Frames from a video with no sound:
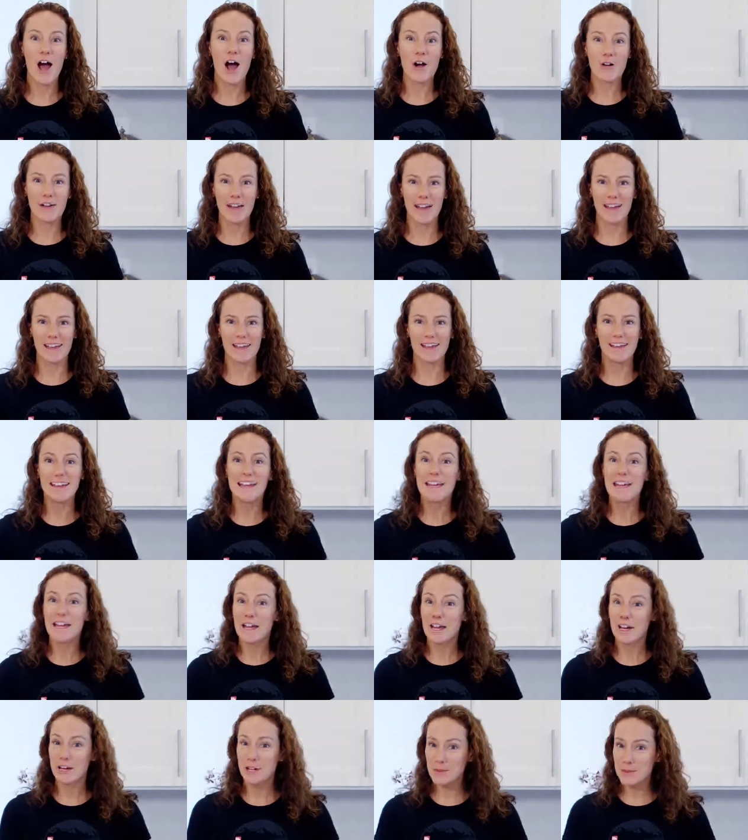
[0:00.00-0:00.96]
Okay,
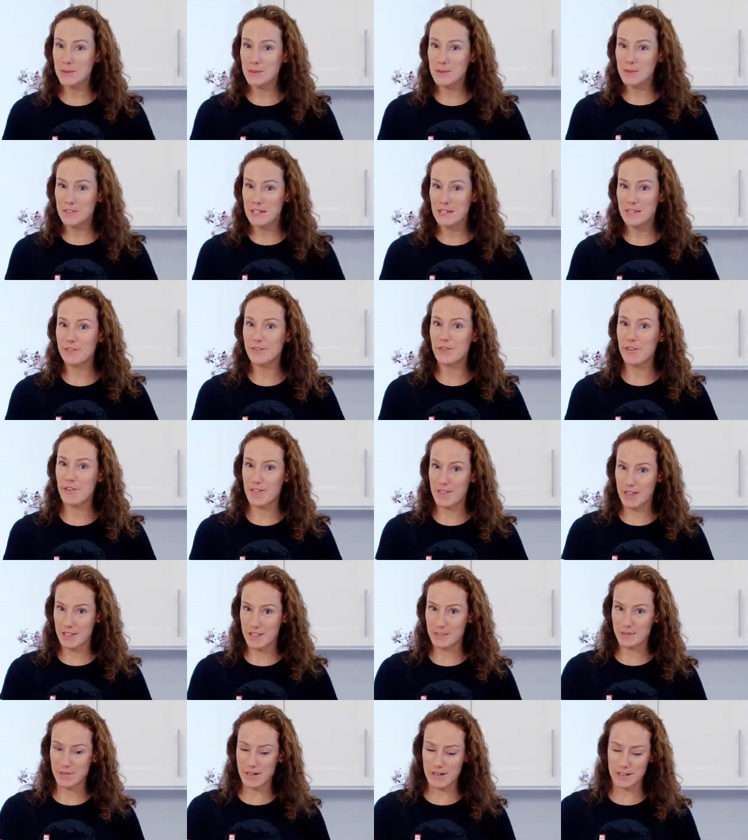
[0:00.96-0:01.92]
here's what you need for
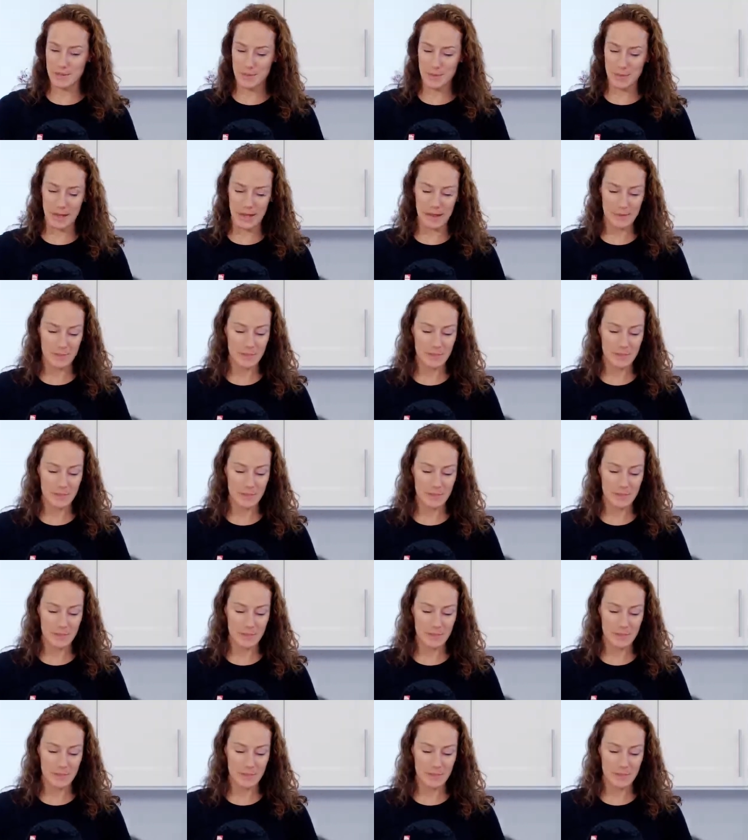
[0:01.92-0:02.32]
this recipe.